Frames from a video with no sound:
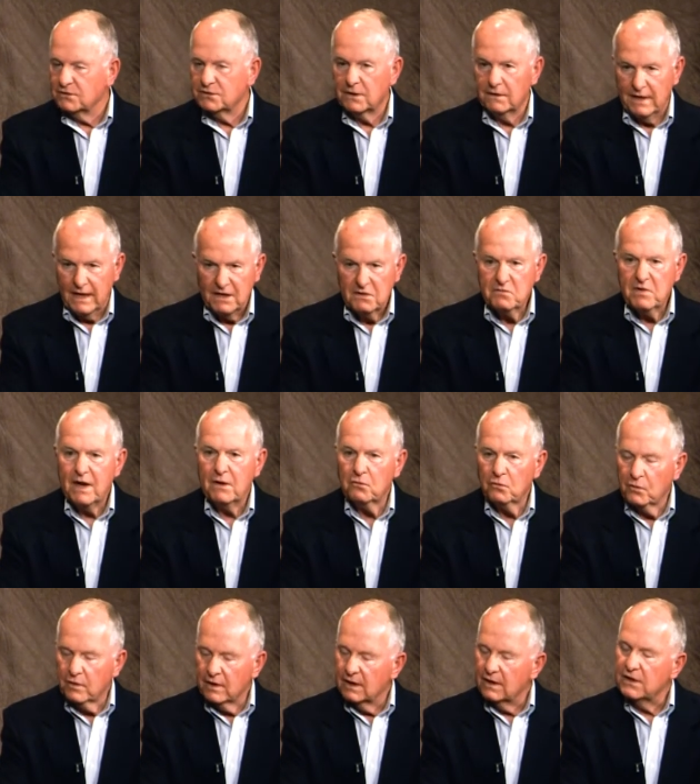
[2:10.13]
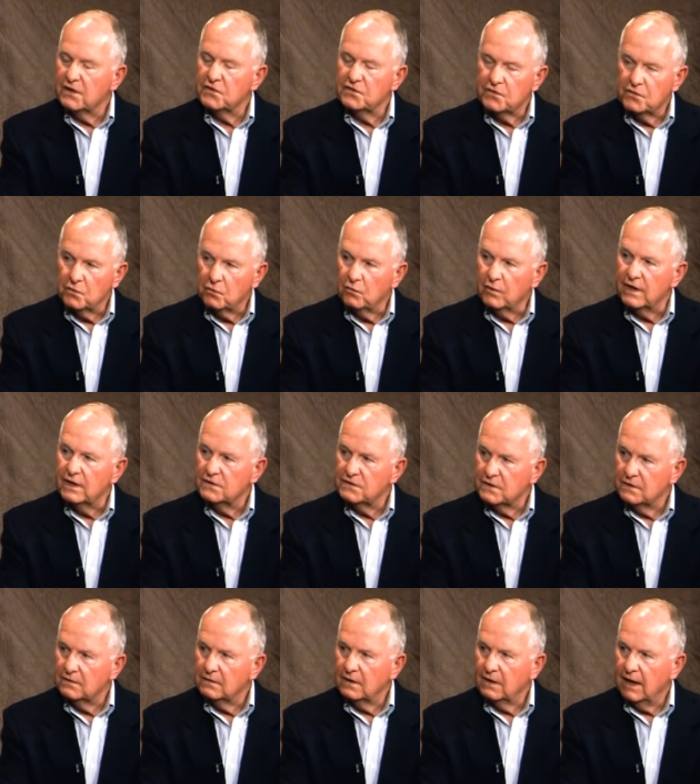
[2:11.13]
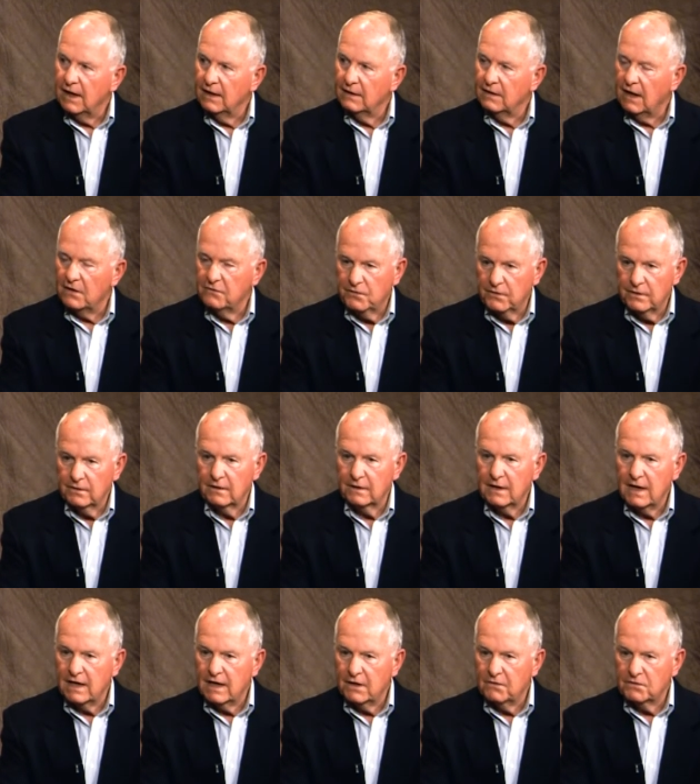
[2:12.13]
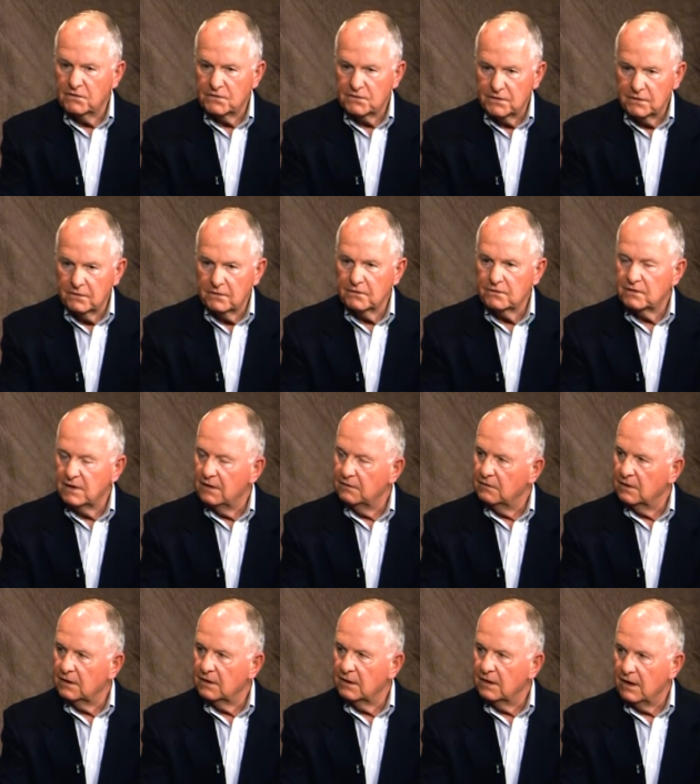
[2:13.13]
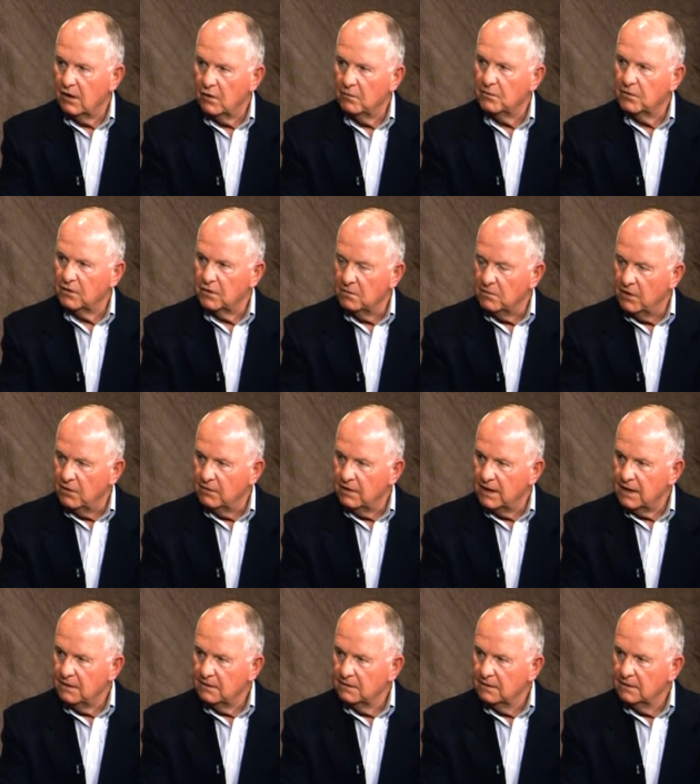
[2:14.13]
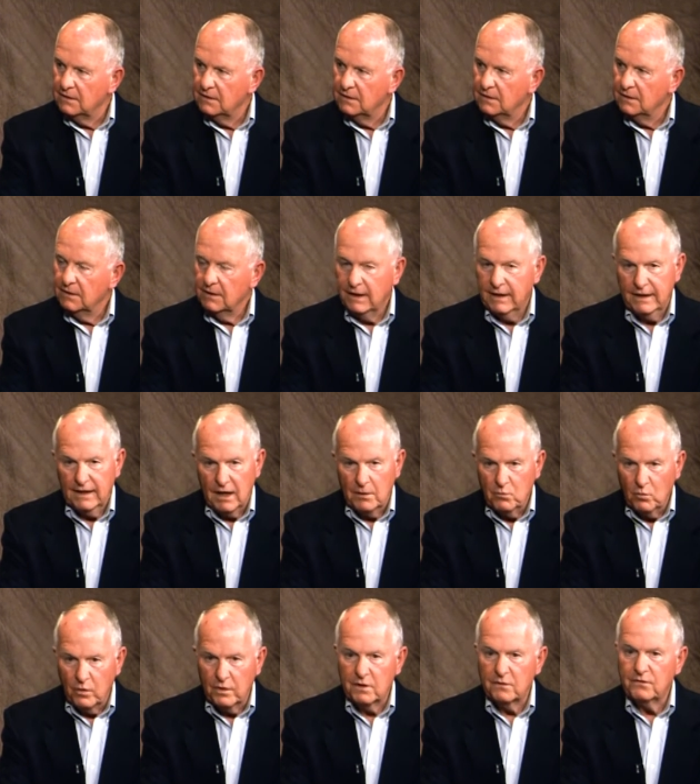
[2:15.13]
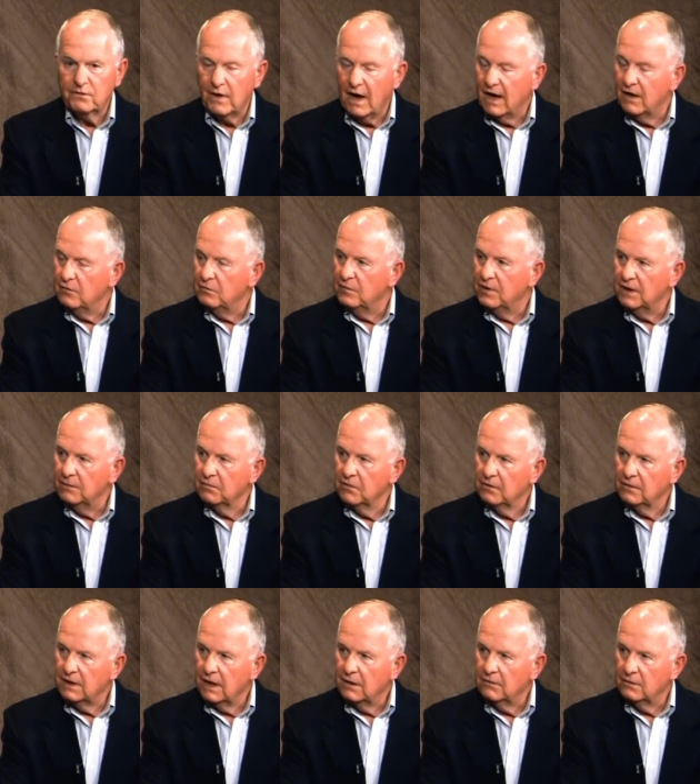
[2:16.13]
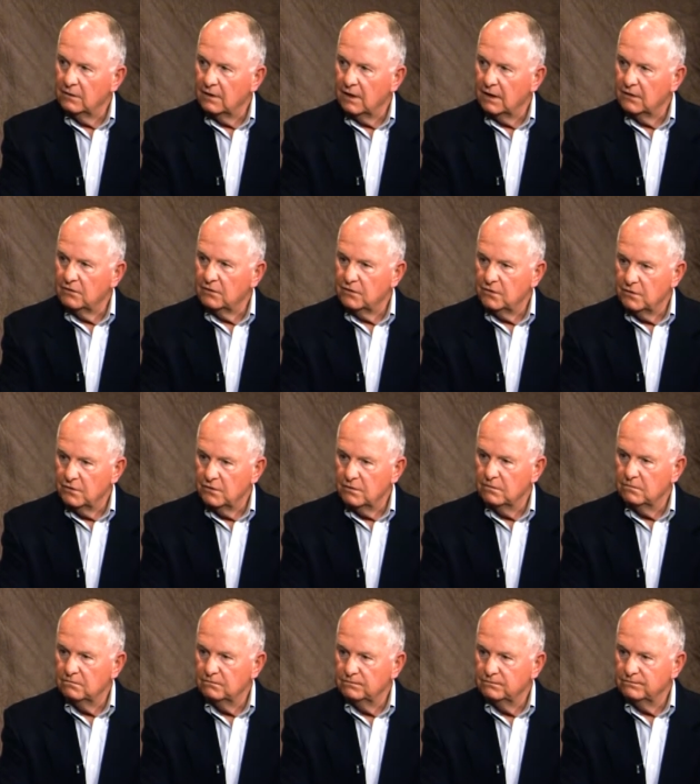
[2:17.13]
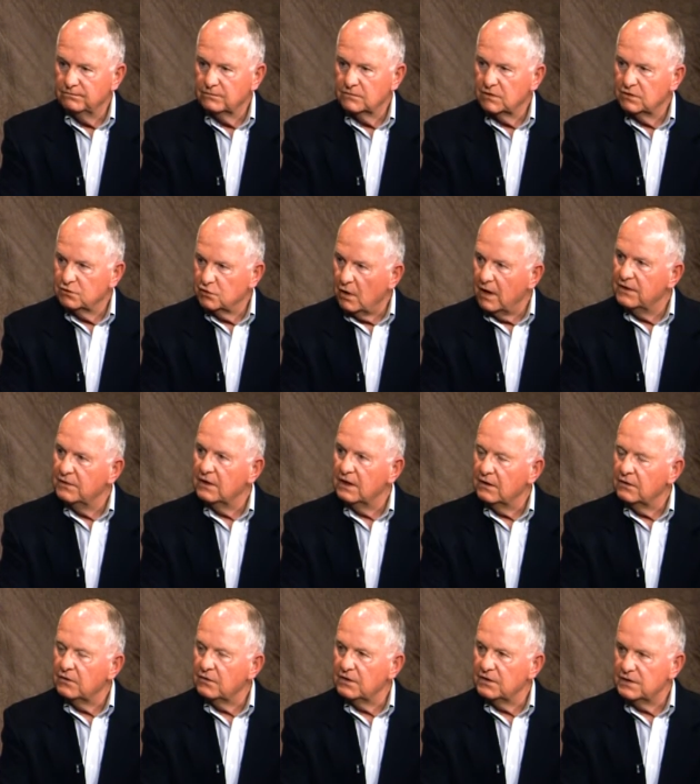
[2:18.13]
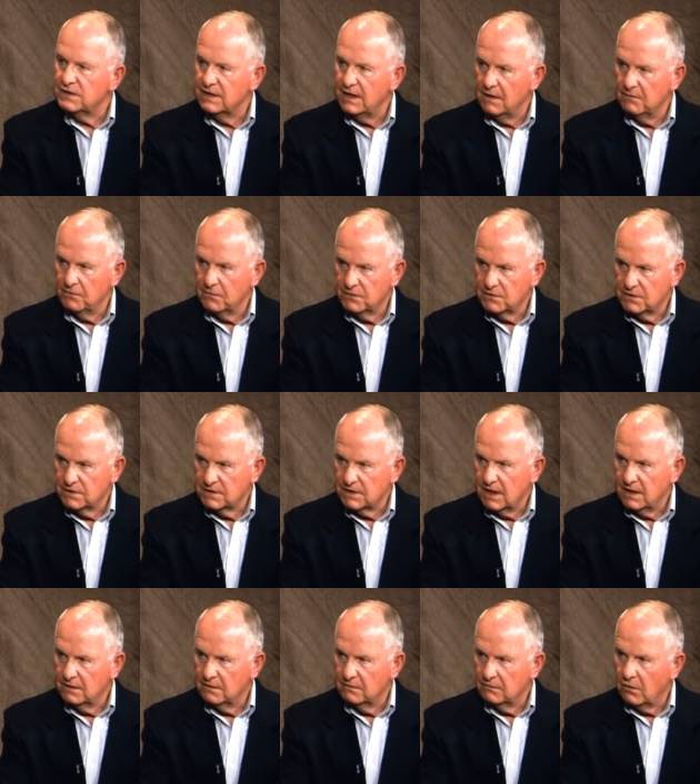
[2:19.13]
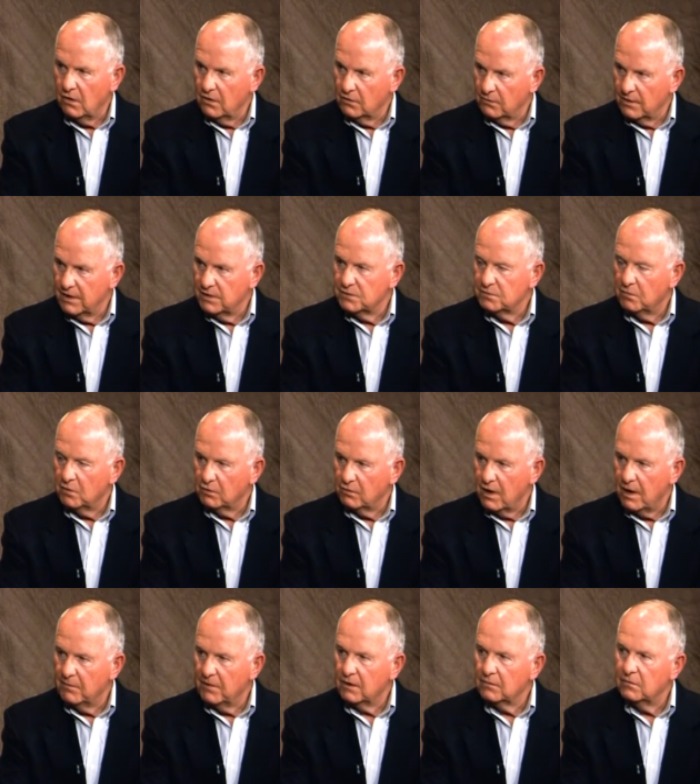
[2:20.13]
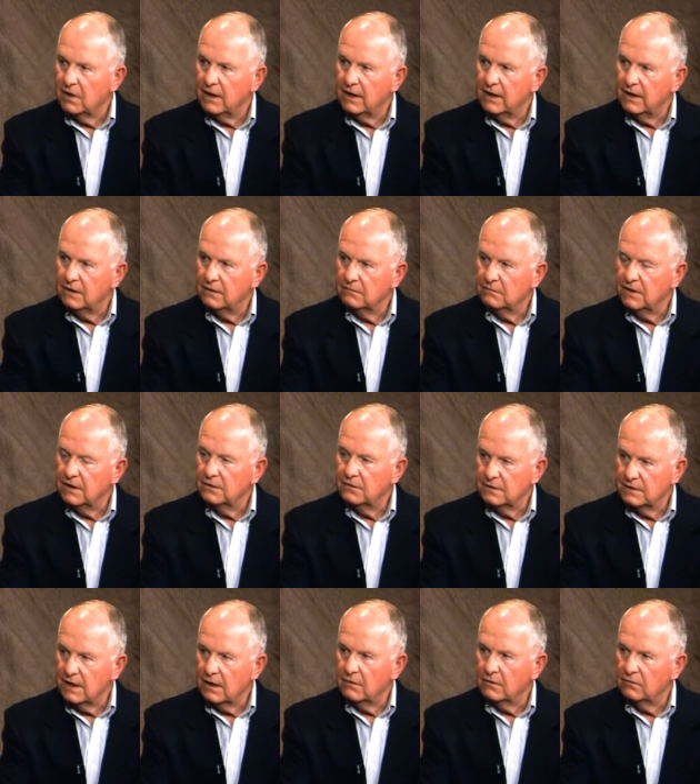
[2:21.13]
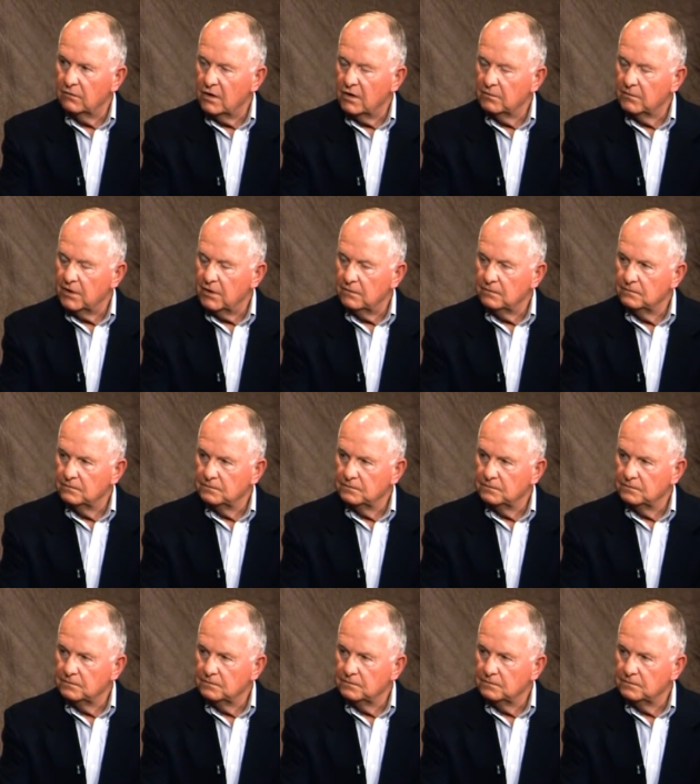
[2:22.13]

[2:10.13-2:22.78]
So that, that really is the reason. Mm -hmm. I, mm-hmm. I feel that I have a skill set that can help the community. And I'm one of five people, and I would like to try to increase the emphasis on long-range programmatic planning in mm -hmm. the mm-hmm. town of Longmeadow.